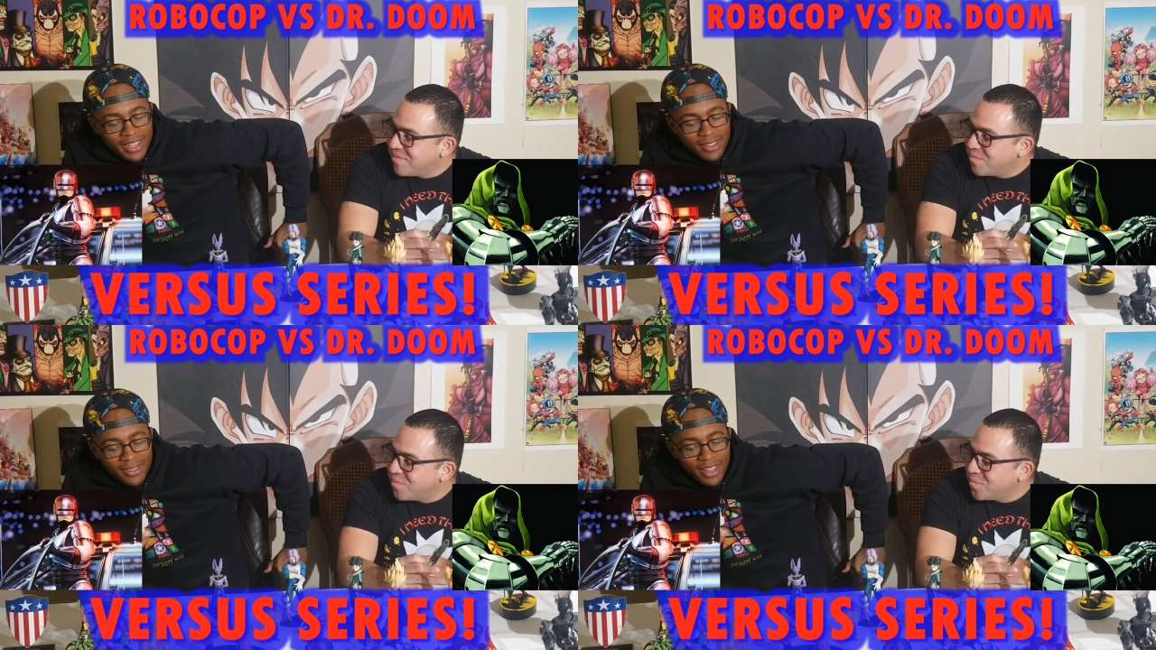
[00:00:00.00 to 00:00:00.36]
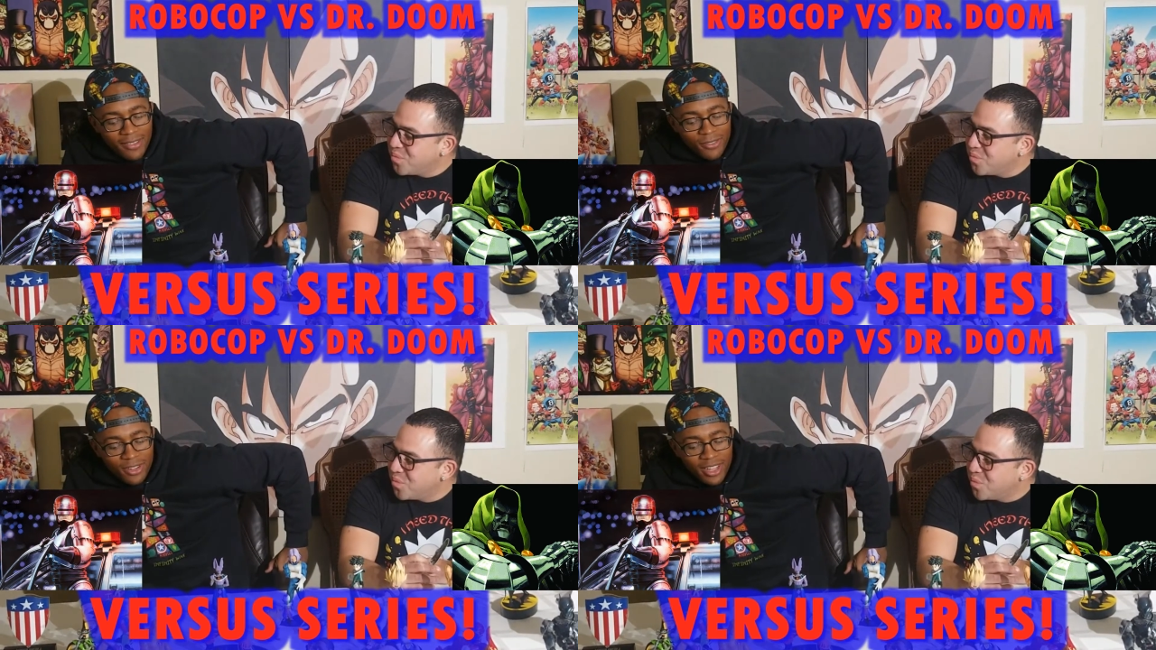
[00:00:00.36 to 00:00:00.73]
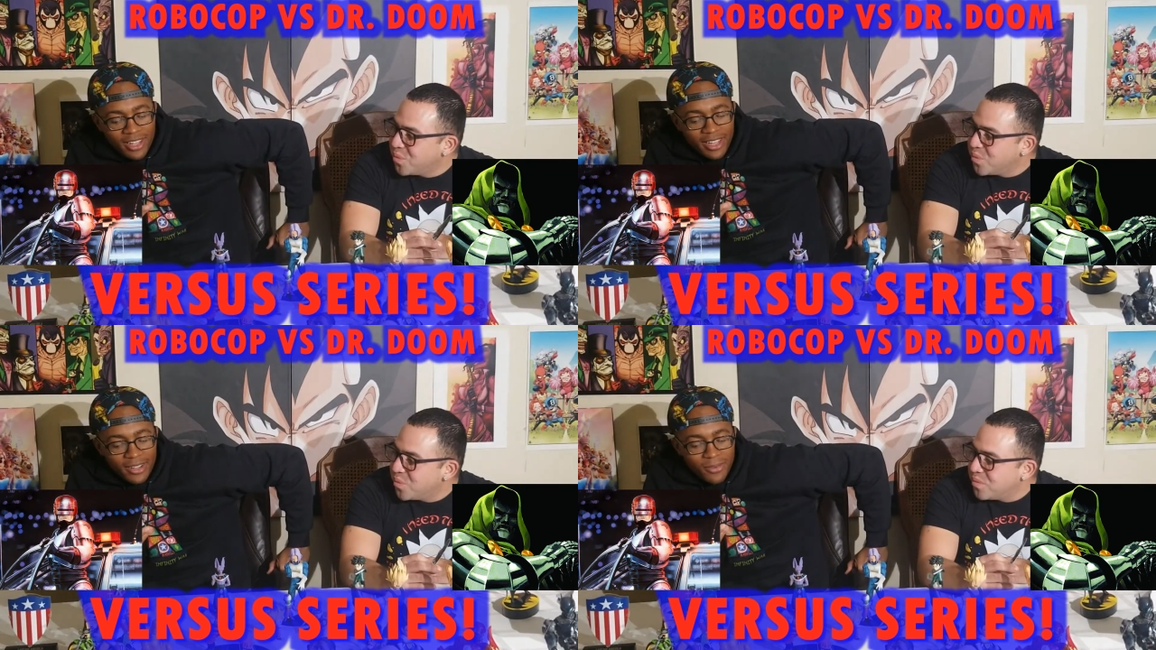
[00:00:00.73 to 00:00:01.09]
Speaker 1: can, I feel
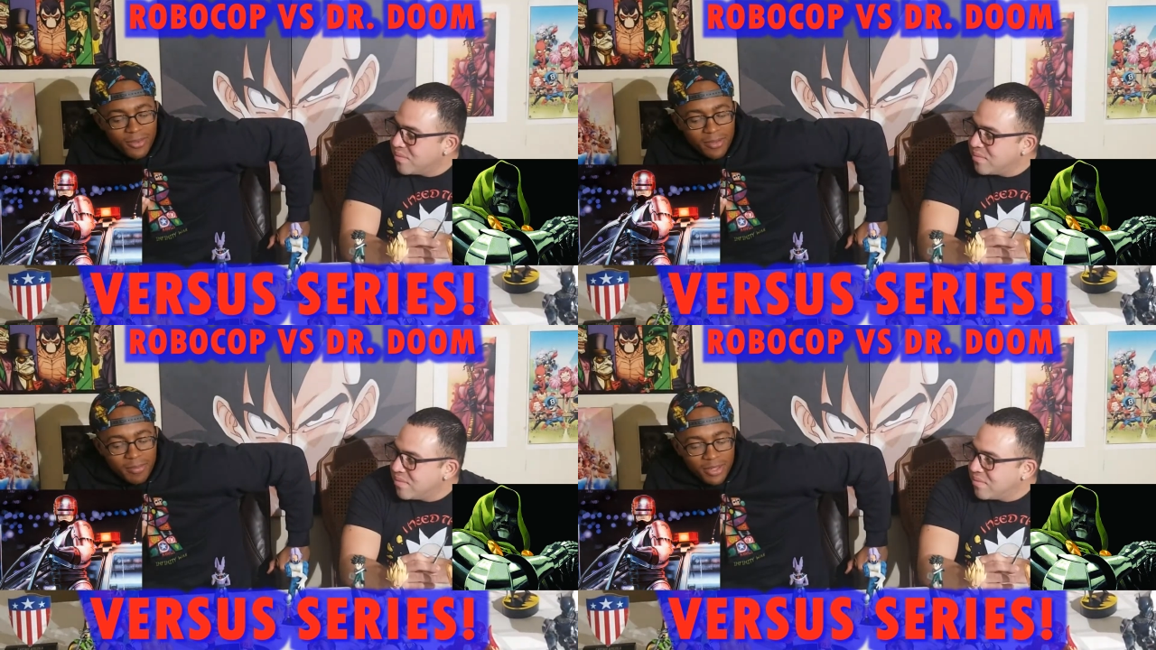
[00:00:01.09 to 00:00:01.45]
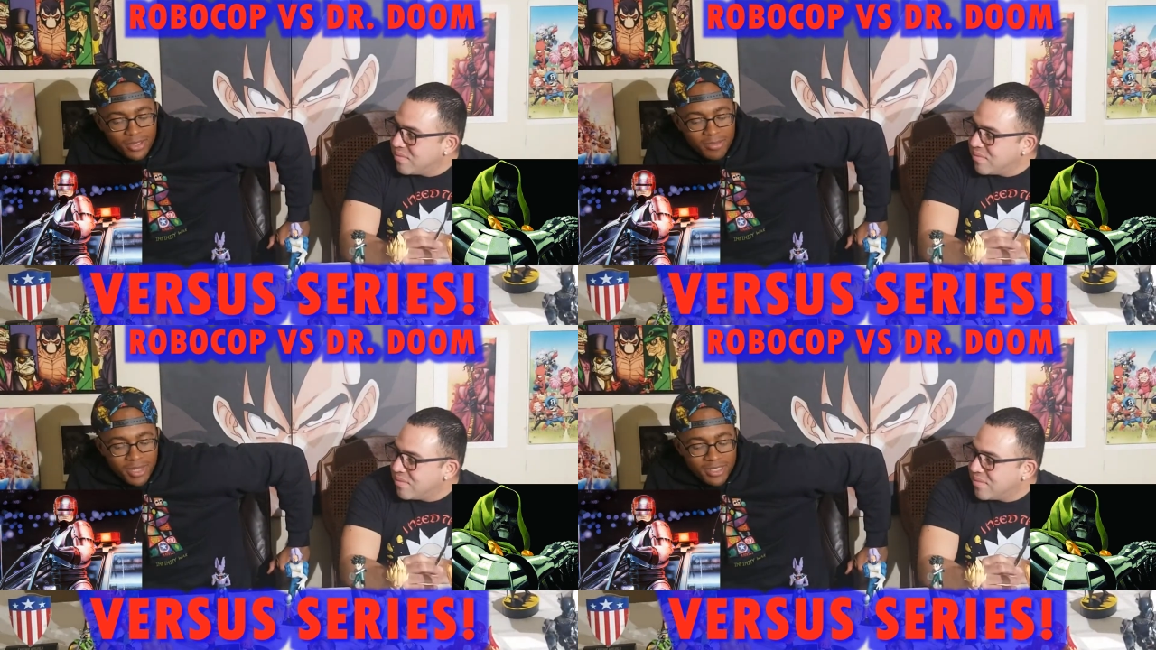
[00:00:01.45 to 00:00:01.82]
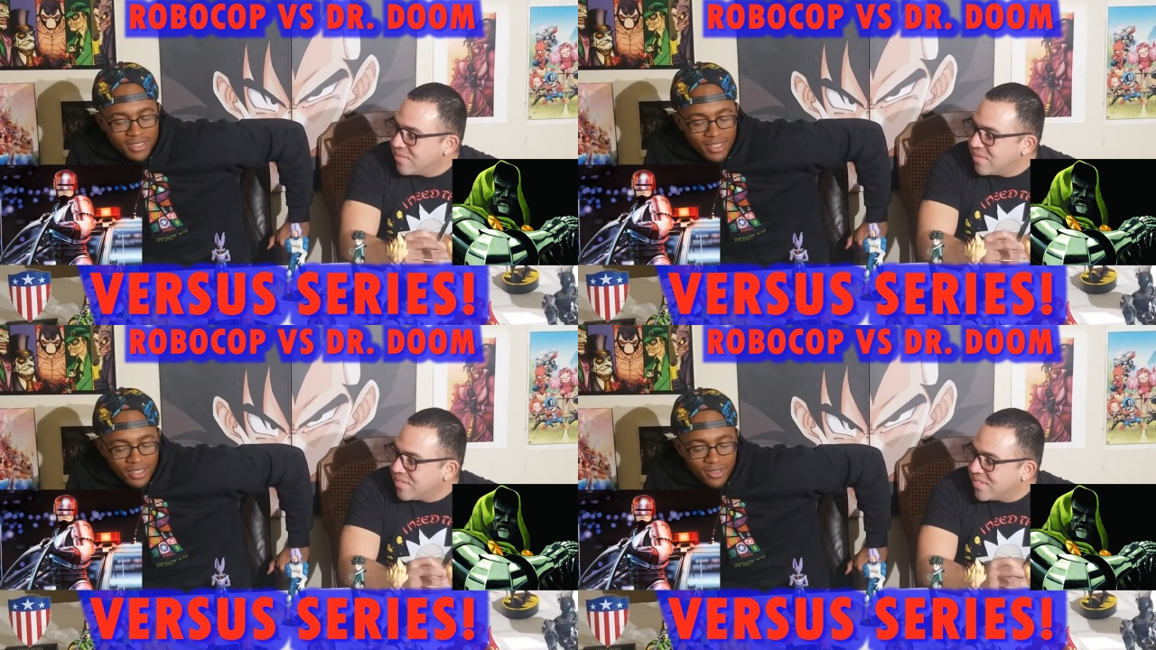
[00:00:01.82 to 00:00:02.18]
like I can rebuild
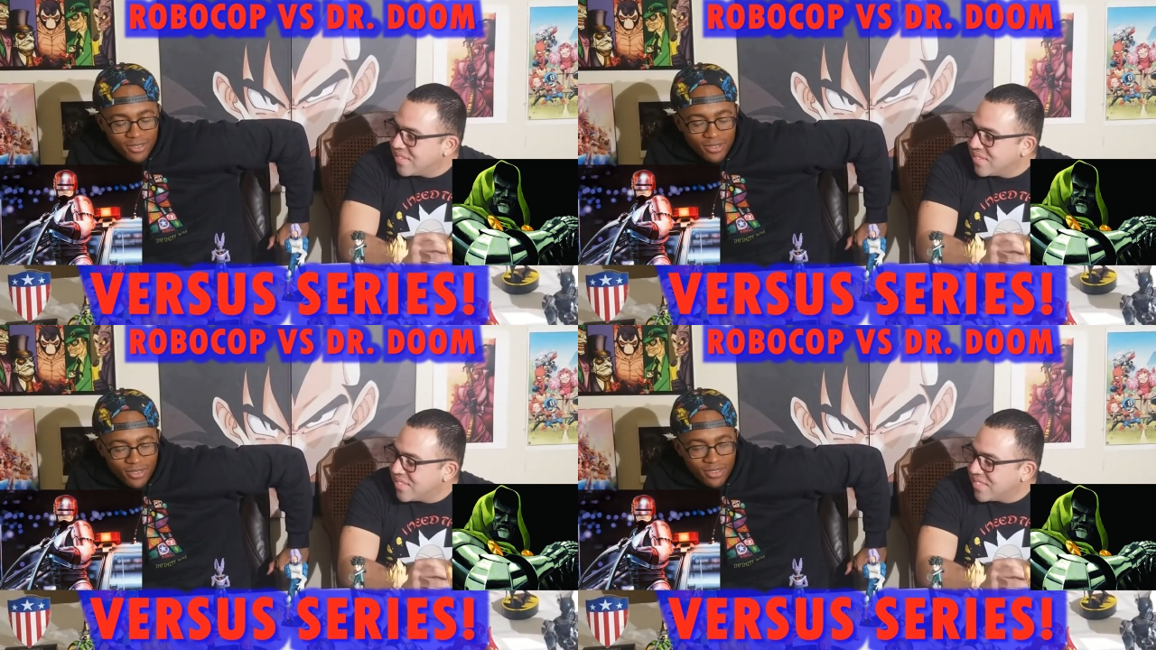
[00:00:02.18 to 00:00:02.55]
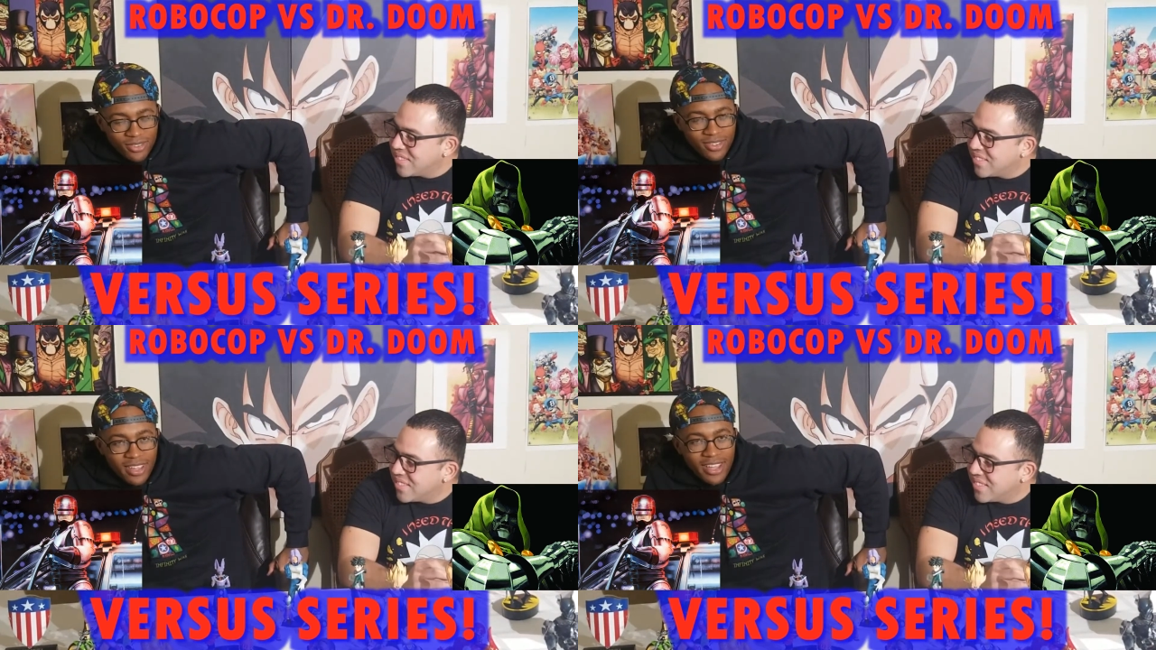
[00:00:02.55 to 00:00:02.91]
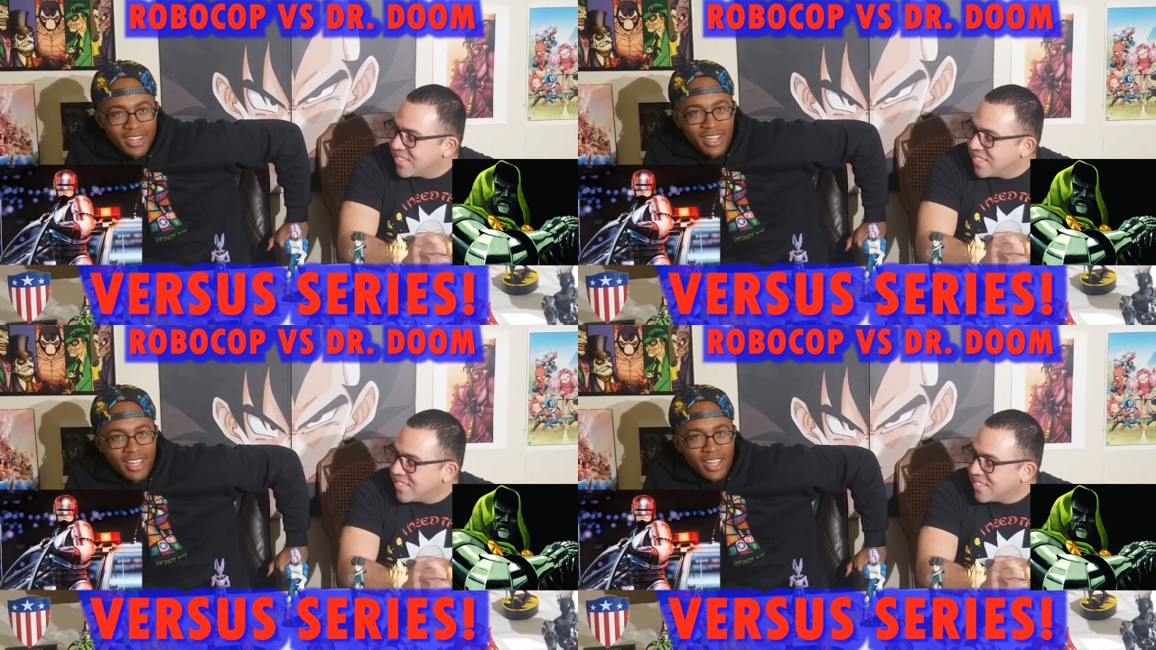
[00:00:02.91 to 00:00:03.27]
myself,
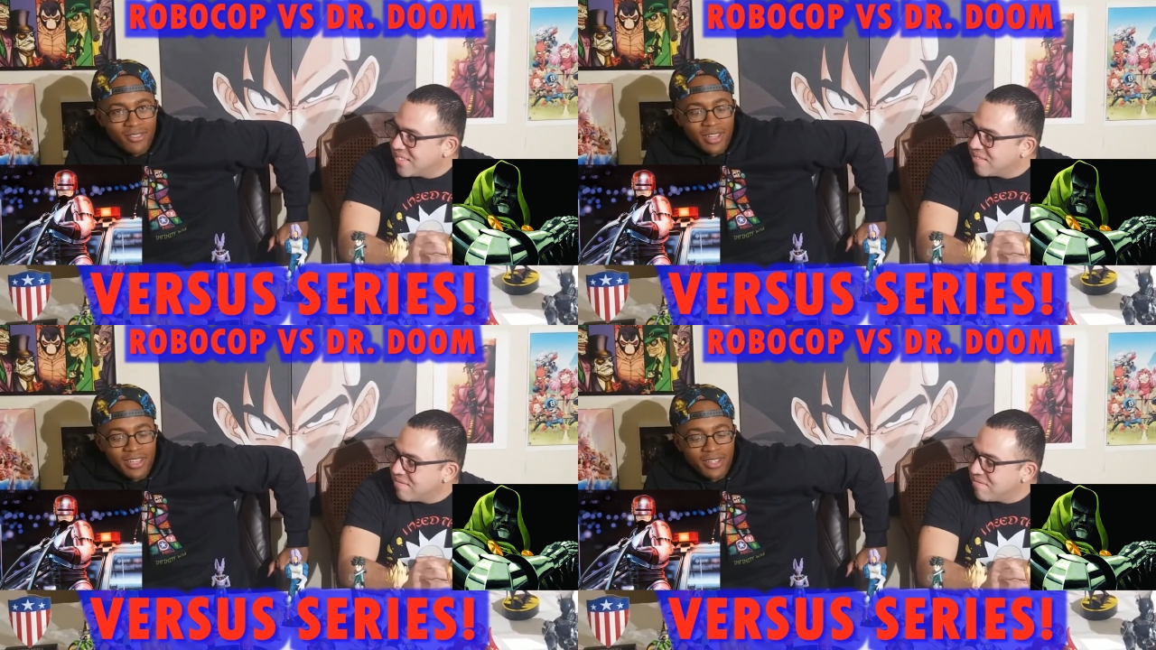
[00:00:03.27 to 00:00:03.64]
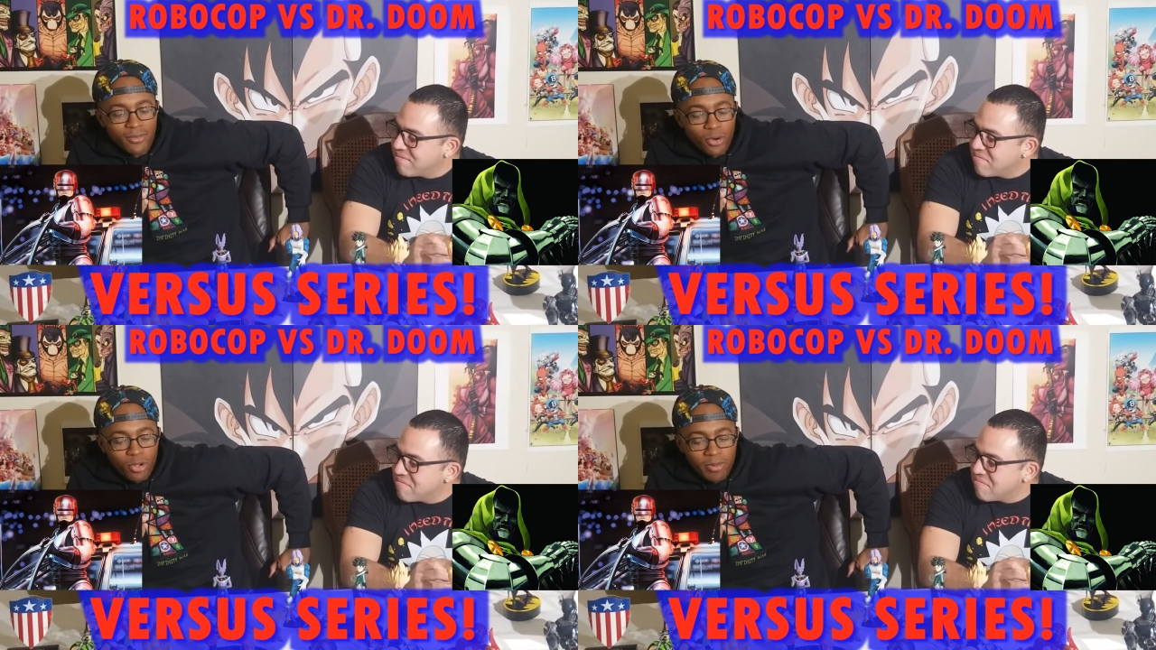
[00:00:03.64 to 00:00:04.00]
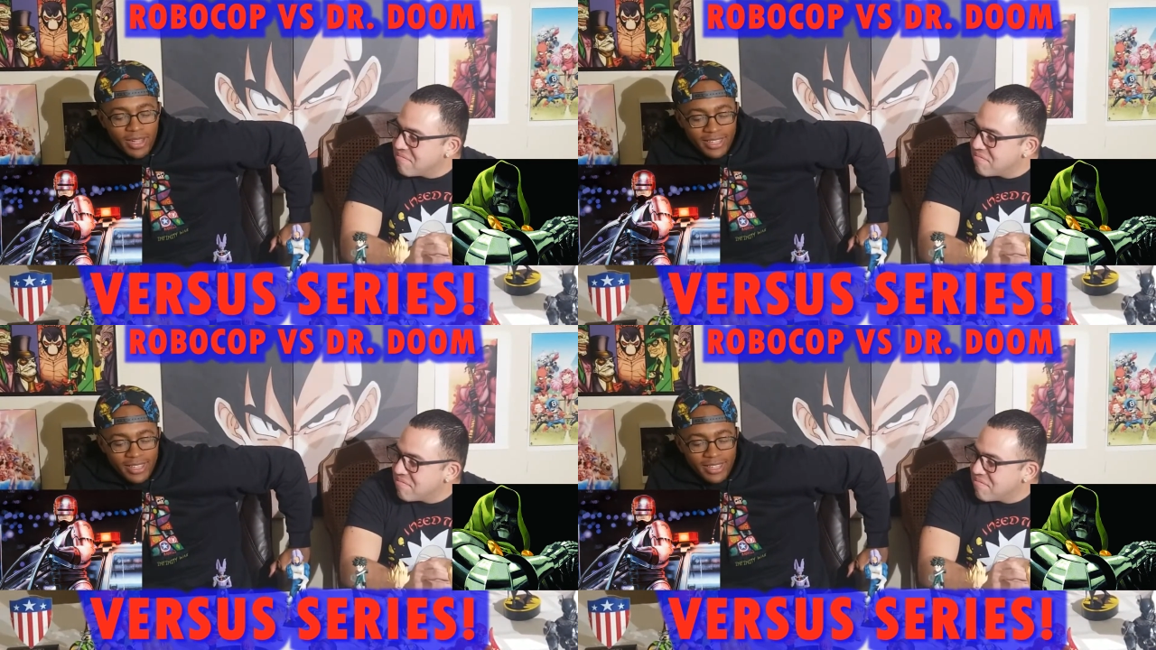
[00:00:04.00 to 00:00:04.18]
and I have like a robot